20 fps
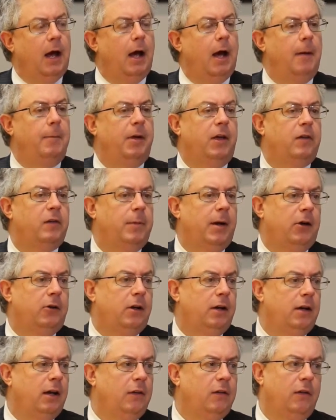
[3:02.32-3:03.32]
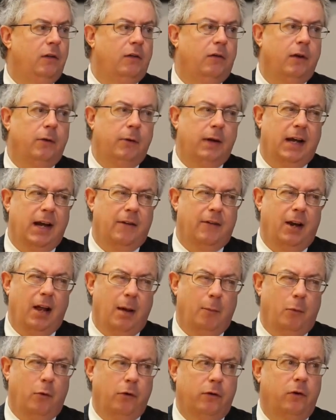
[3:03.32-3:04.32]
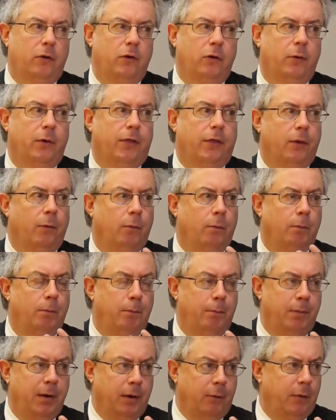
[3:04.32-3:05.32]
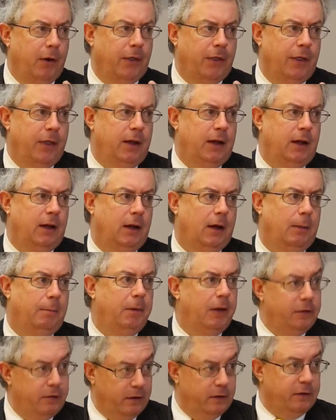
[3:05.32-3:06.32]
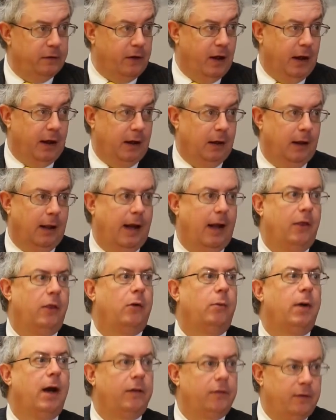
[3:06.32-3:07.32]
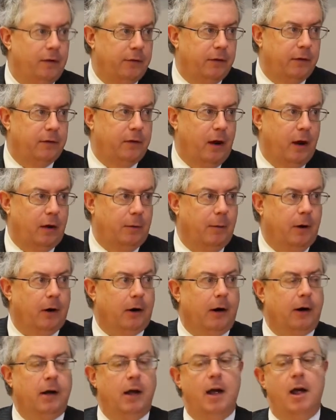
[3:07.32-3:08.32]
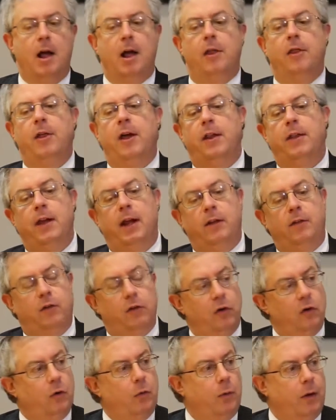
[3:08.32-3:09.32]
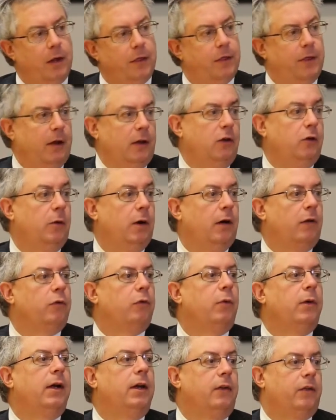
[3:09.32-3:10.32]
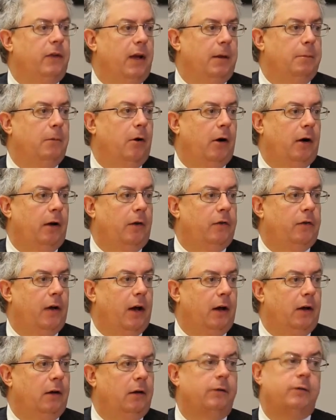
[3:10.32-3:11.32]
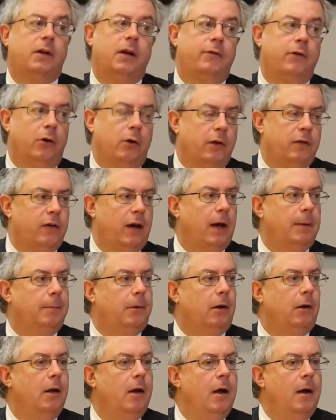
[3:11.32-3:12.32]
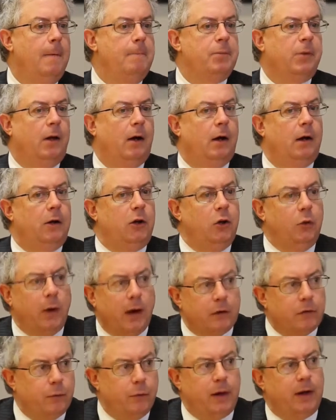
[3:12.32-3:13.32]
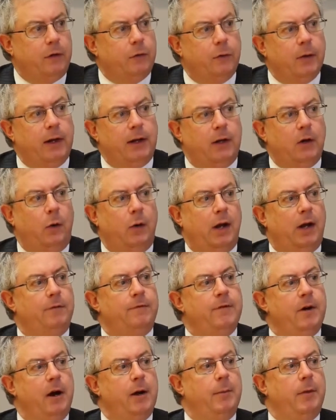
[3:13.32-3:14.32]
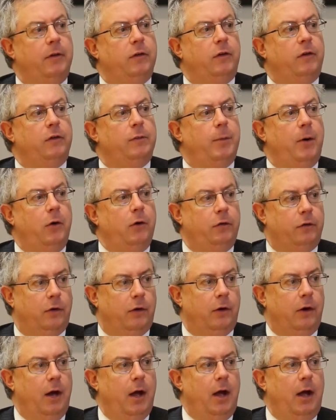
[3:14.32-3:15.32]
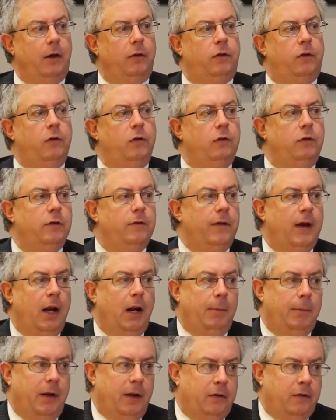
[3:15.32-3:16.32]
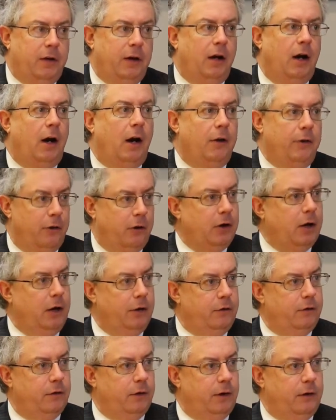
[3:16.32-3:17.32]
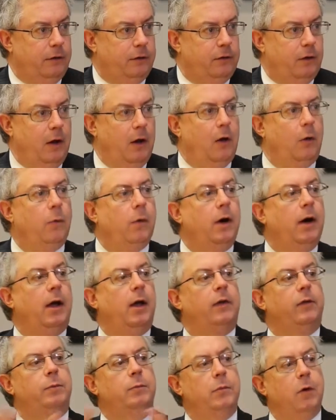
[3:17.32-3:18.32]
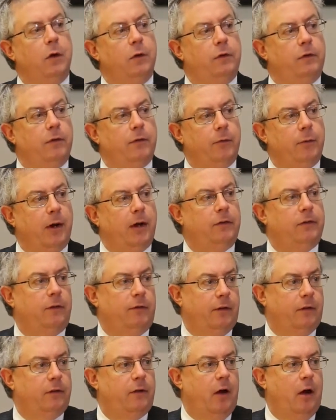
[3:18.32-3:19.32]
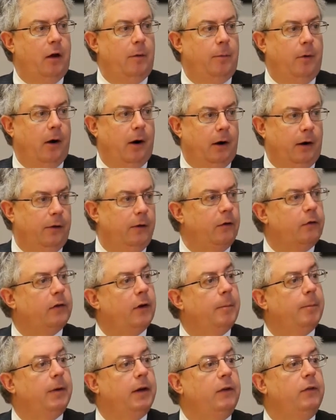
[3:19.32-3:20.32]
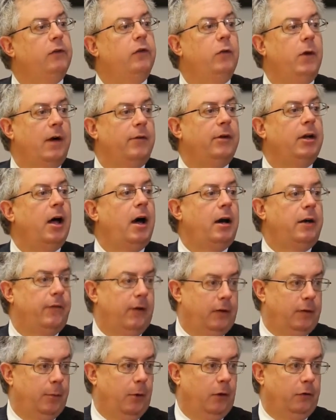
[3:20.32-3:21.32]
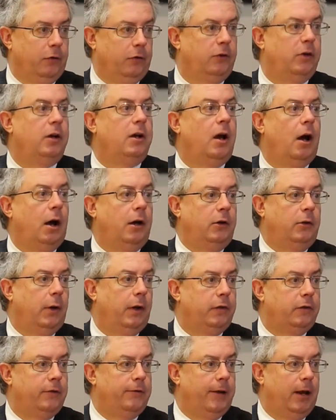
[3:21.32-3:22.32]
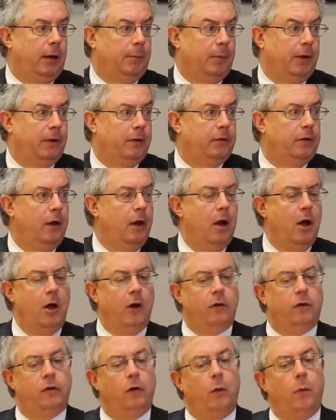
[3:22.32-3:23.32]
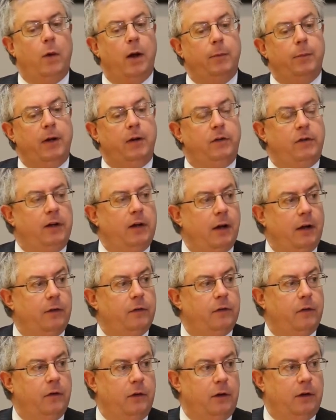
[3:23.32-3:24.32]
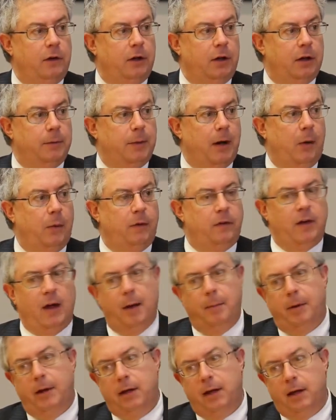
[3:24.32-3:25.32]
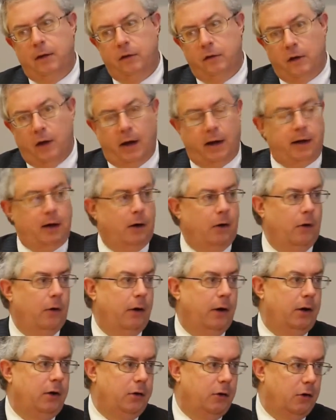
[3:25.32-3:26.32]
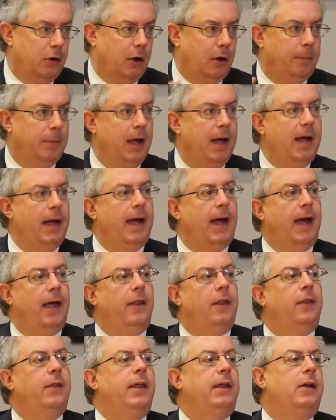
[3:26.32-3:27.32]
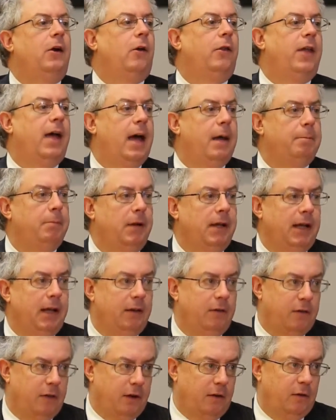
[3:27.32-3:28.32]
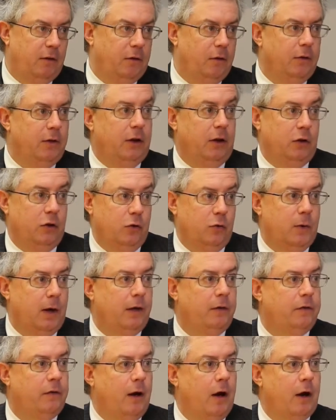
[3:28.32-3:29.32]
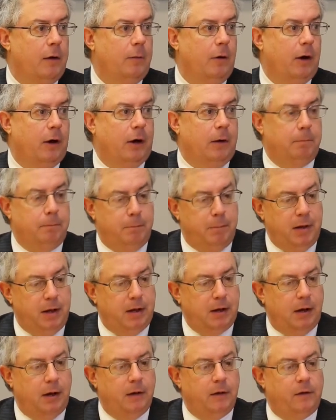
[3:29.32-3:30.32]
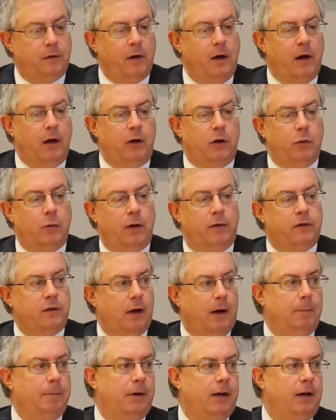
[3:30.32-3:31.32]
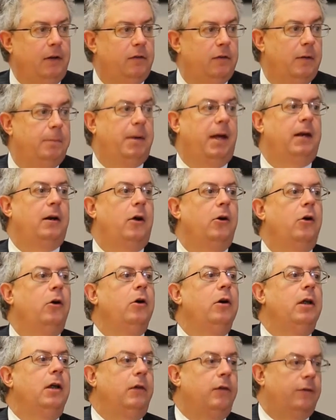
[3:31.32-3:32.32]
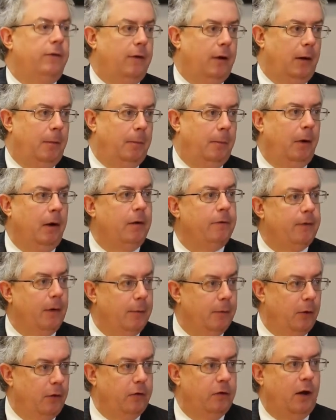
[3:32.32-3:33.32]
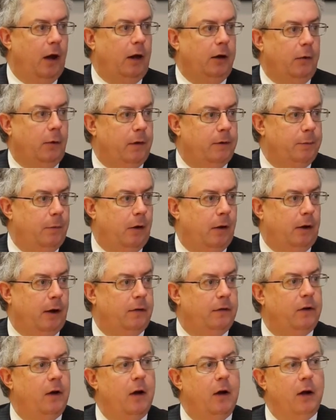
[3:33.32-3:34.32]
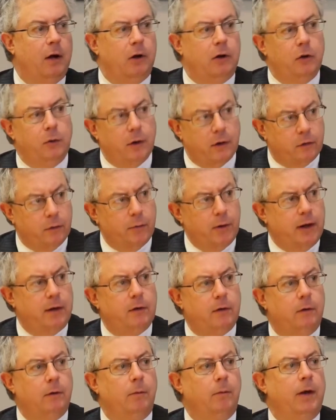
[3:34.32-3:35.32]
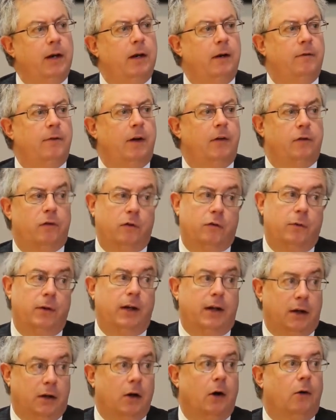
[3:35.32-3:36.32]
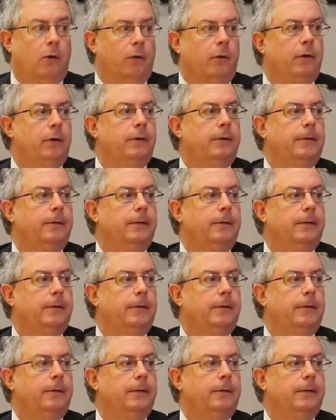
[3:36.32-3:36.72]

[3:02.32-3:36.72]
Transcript: is about conditions that really have a lot more to do with the business cycle and the rest of the stock market than they do with the U.S. real estate market cycle. To give you an example, U.S. REITs really don't have very much exposure to developments in other countries, whereas most of the rest of the stock market, those companies do have a lot of exposure to non-U.S. developments. So when we see uncertainty about what's happening in China or in Europe, and that bleeds into the U.S. stock market because U.S. companies depend on earnings from those non-U.S. markets. U.S. REIT investors really don't.